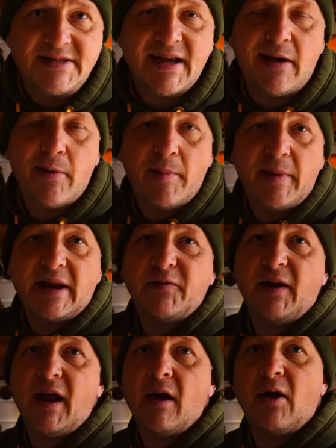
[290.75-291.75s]
See you on my next
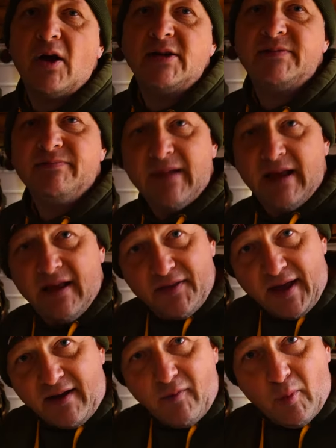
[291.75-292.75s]
video guys.
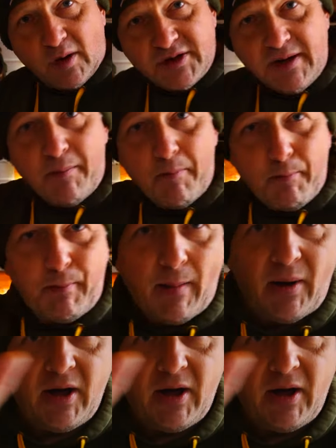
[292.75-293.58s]
Thank you for watching, bye